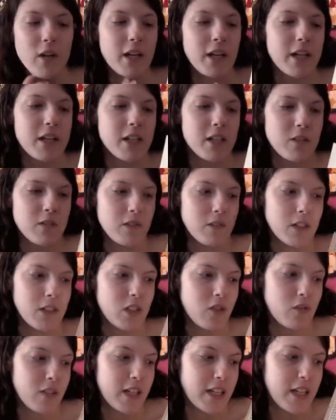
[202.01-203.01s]
it
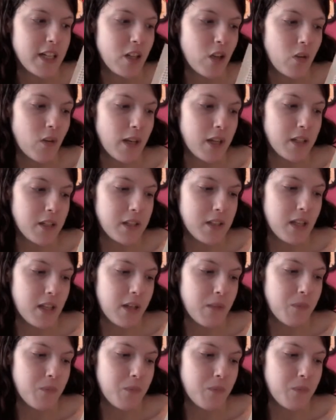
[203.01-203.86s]
was reading Noelle's